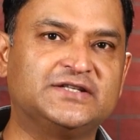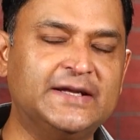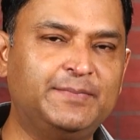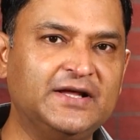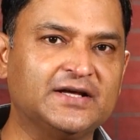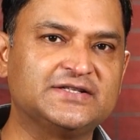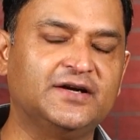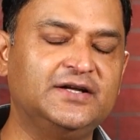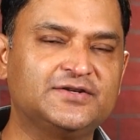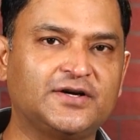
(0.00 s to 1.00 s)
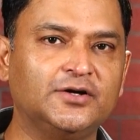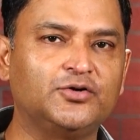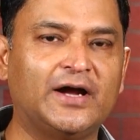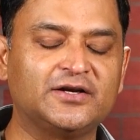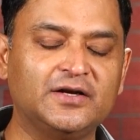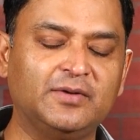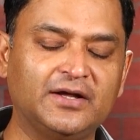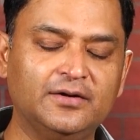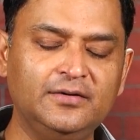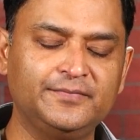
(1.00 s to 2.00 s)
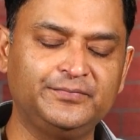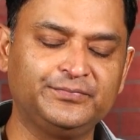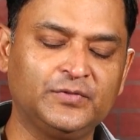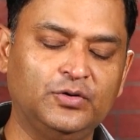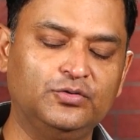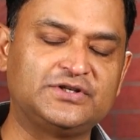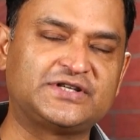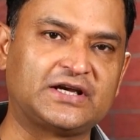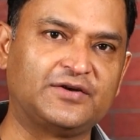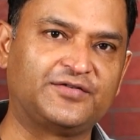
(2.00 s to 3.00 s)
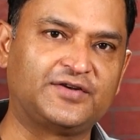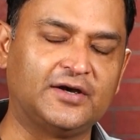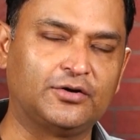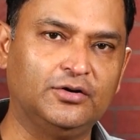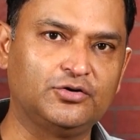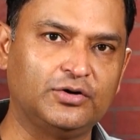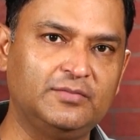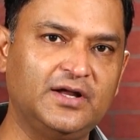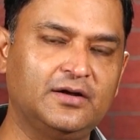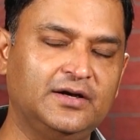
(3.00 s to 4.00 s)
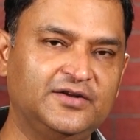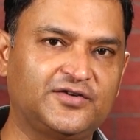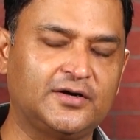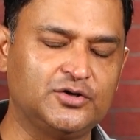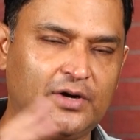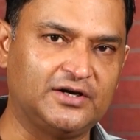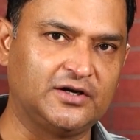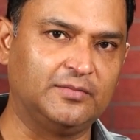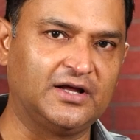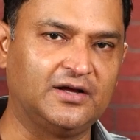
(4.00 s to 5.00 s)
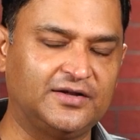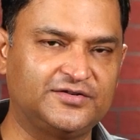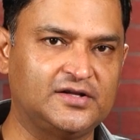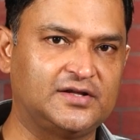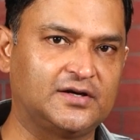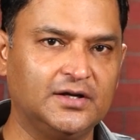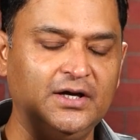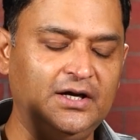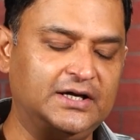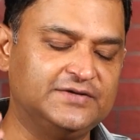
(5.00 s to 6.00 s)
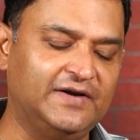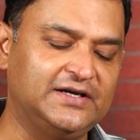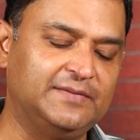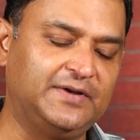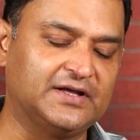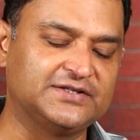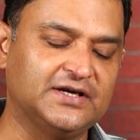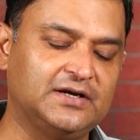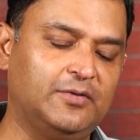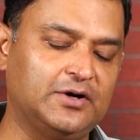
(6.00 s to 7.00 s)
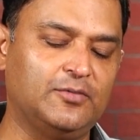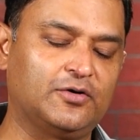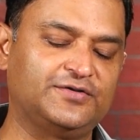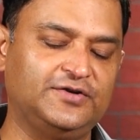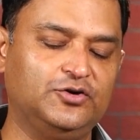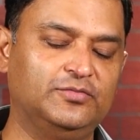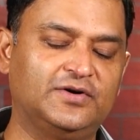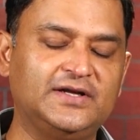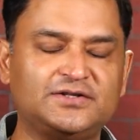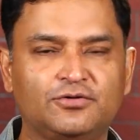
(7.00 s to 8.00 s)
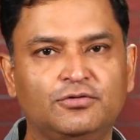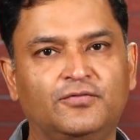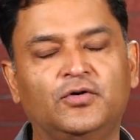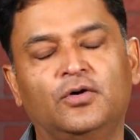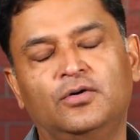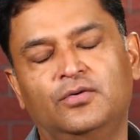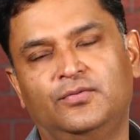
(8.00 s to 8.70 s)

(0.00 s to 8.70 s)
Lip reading: deeply concerned. He's written to Antony Blinken, who's the Secretary of State, Tony Blinken. He's written to Antony Blinken and said that he's very deeply concerned about democracy, human rights, and rule of law.